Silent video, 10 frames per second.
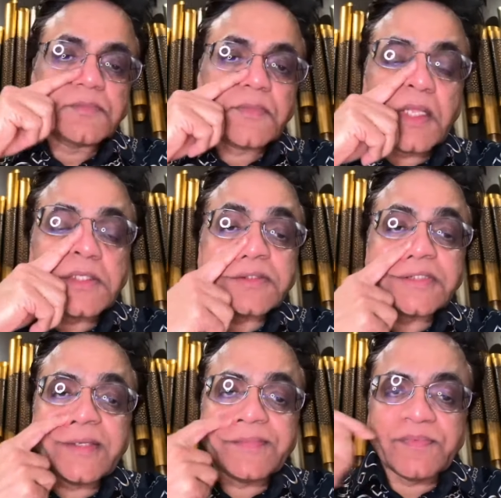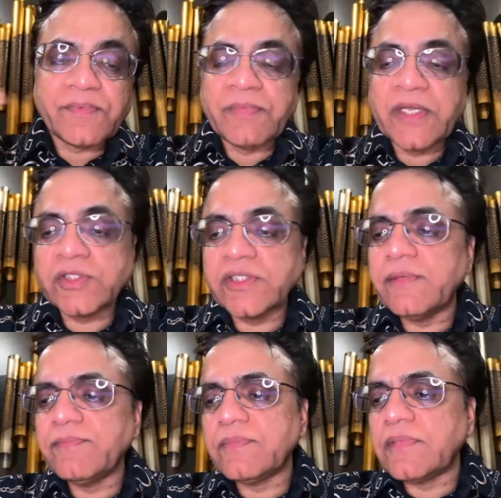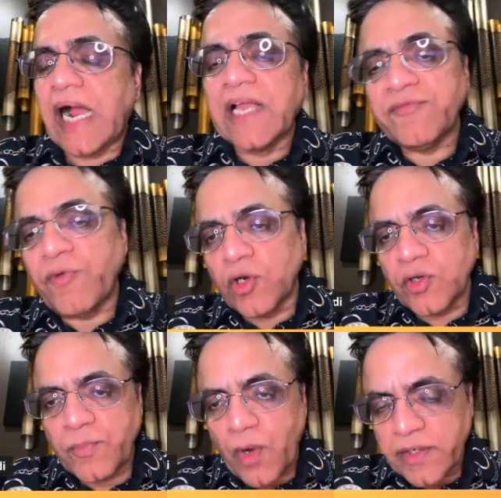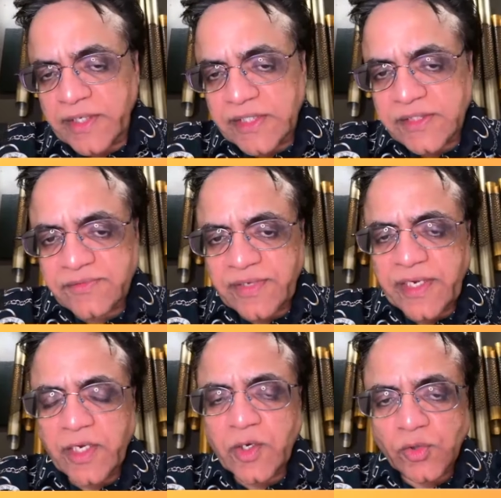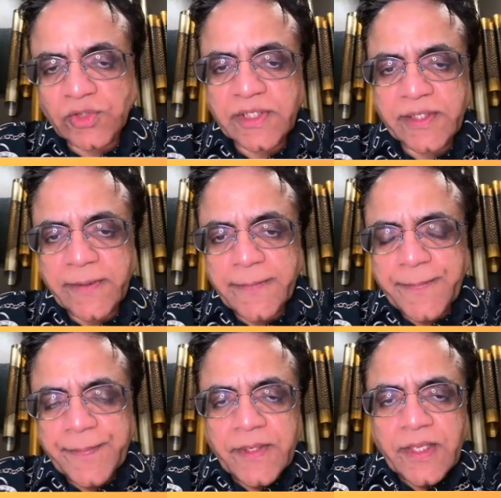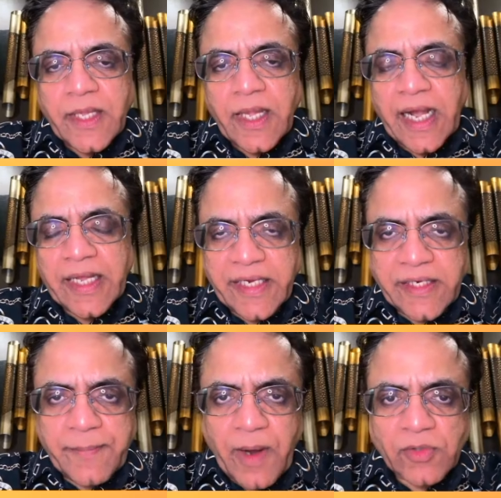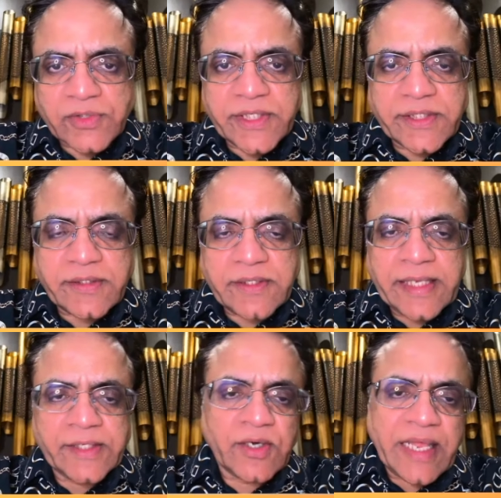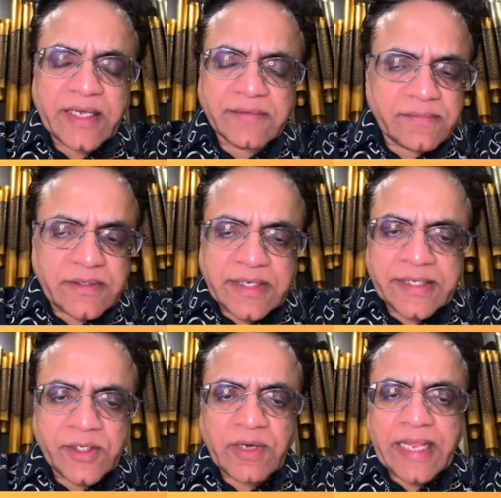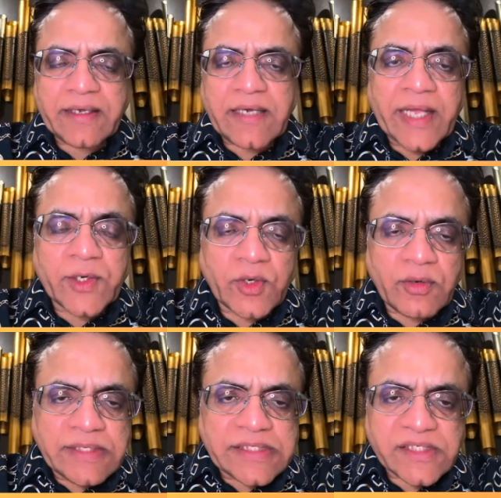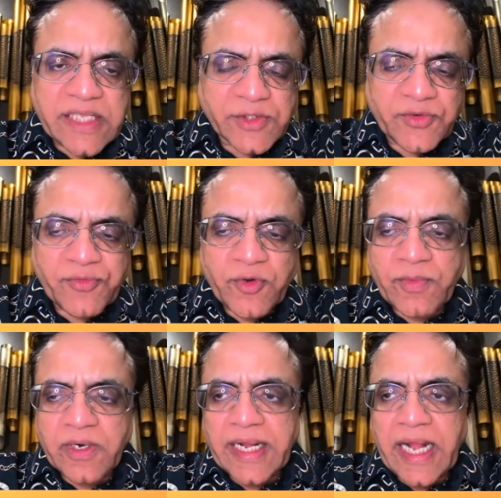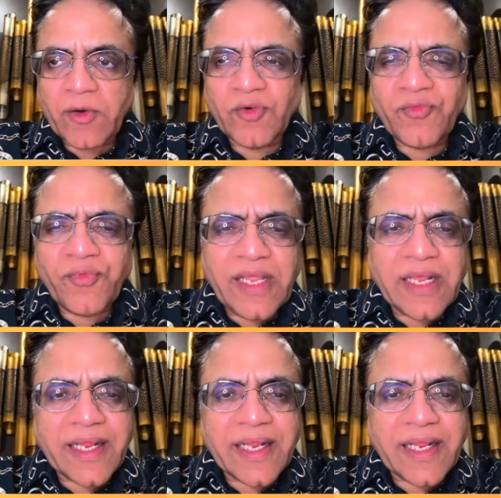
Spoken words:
I follow politics very closely. I read about it. And you're like, And, you know, like, I don't know, it's a sense of humor. And I could feel, you